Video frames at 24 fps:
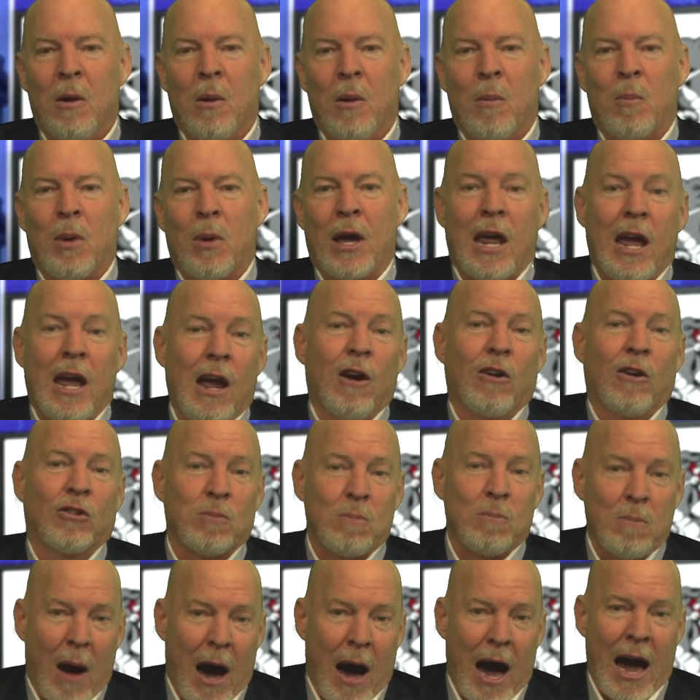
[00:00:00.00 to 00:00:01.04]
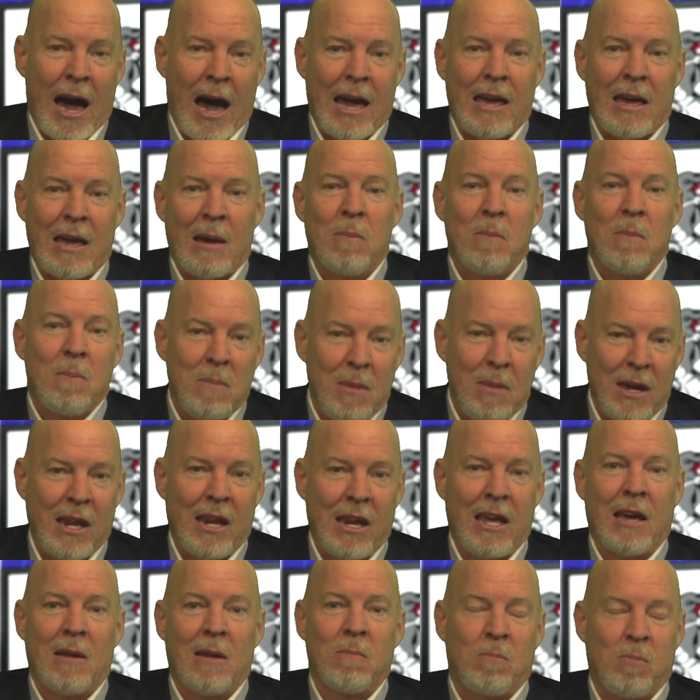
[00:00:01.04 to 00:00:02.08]
But here's my
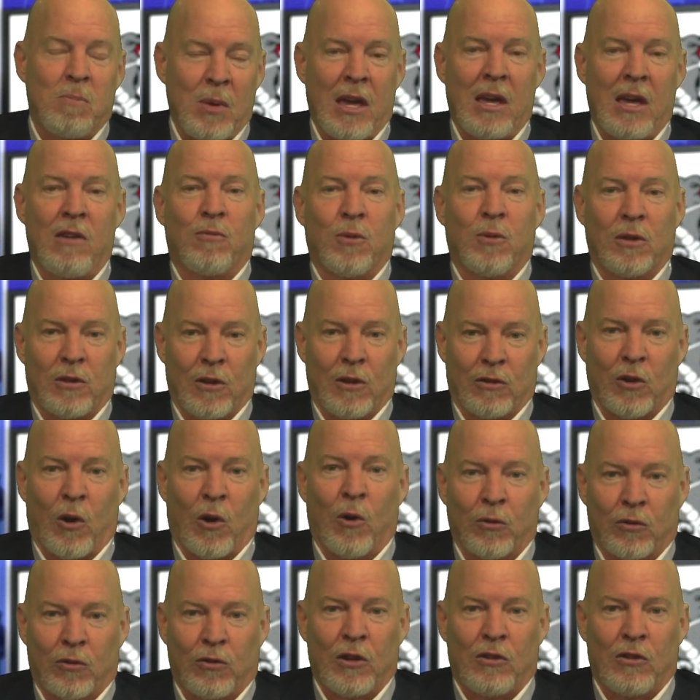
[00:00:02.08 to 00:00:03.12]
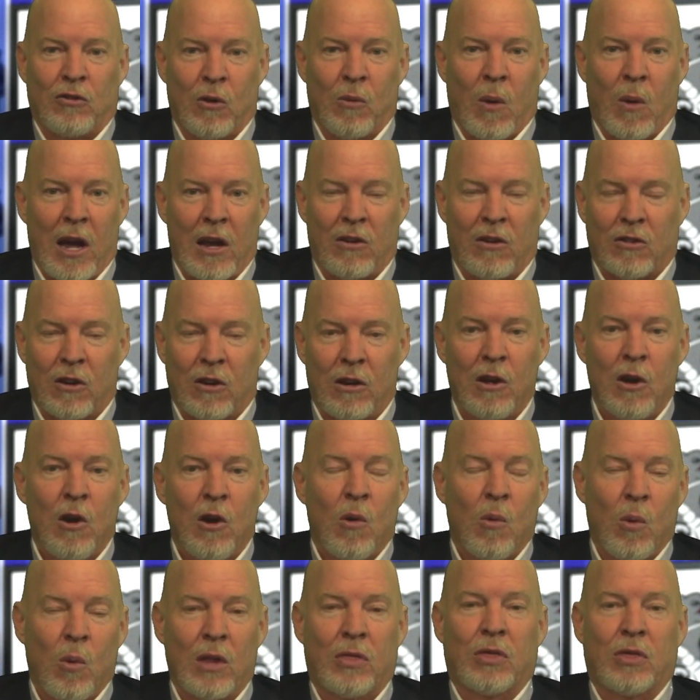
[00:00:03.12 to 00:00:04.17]
immediate beef with this whole situation
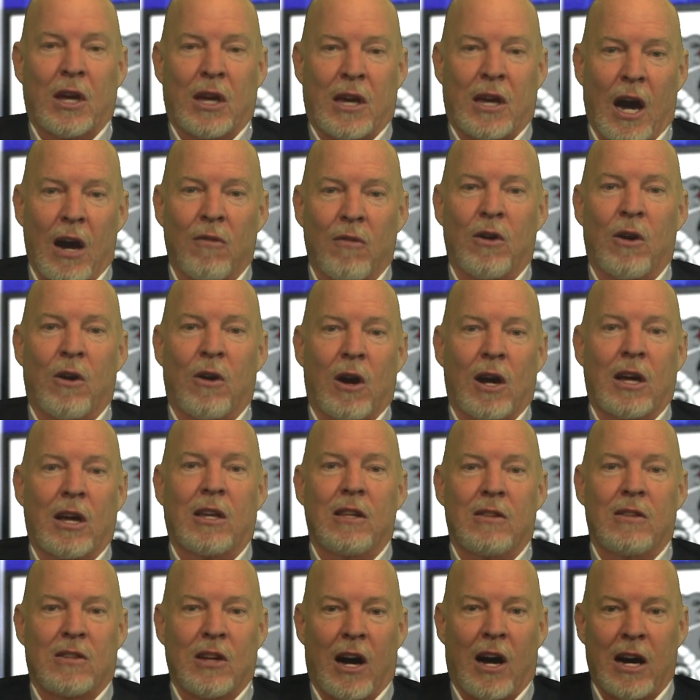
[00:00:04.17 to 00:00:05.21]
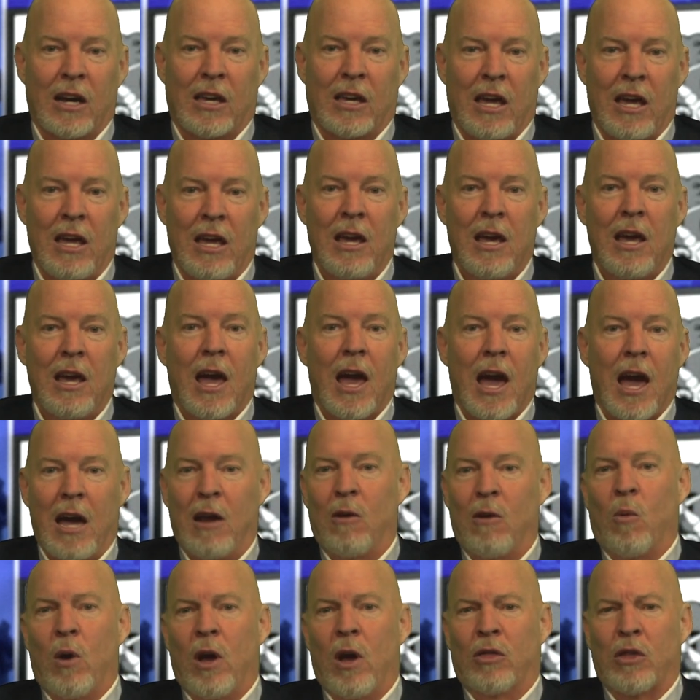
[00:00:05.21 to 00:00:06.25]
with the governor of Kentucky
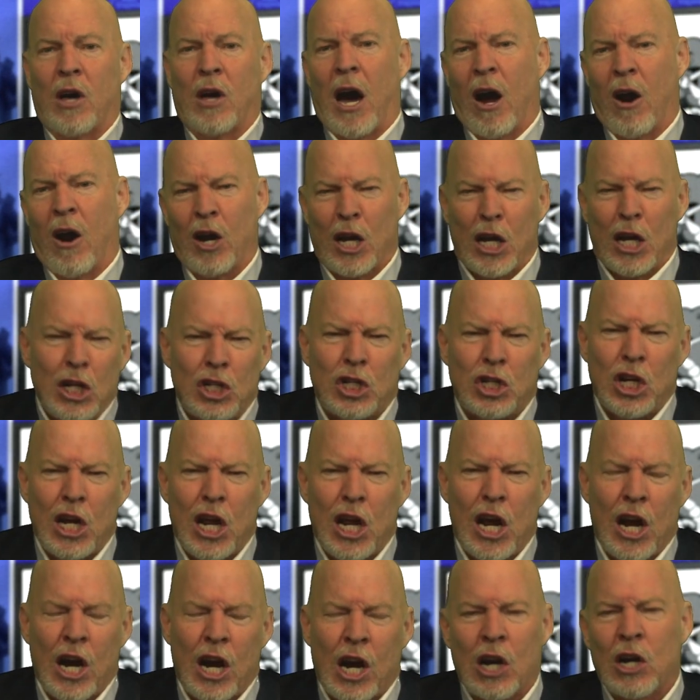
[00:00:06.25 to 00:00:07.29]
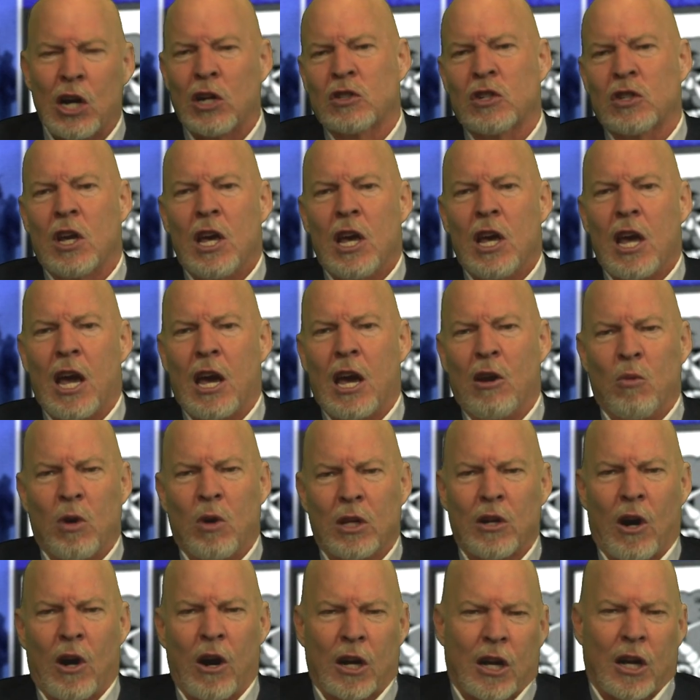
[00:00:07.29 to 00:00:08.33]
and with our engineers and
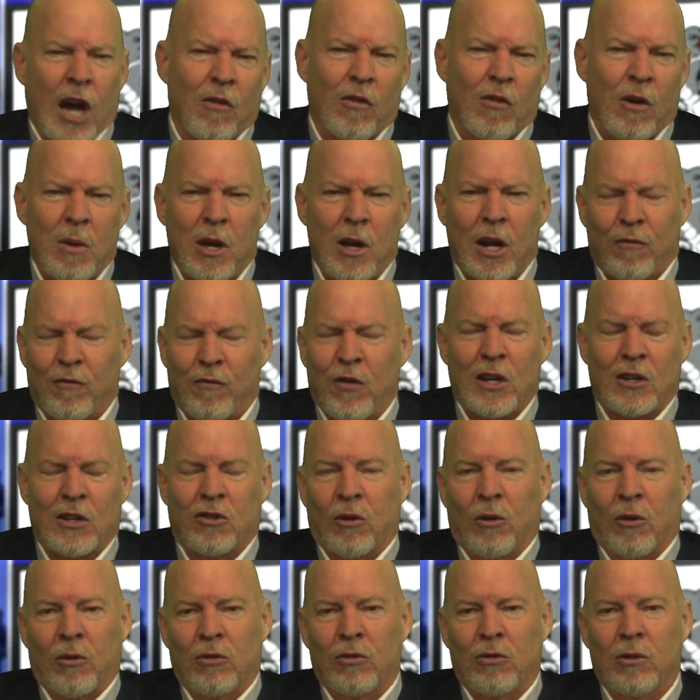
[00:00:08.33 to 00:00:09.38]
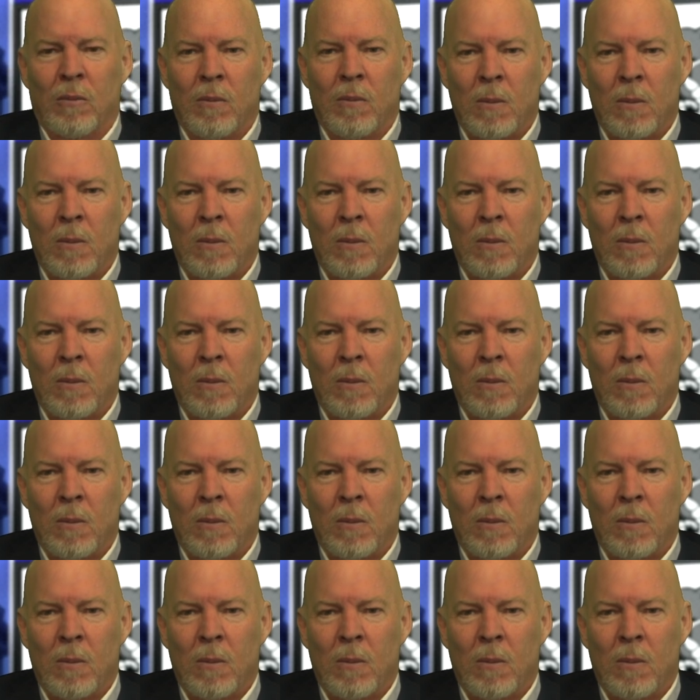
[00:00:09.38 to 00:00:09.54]
with our government officials.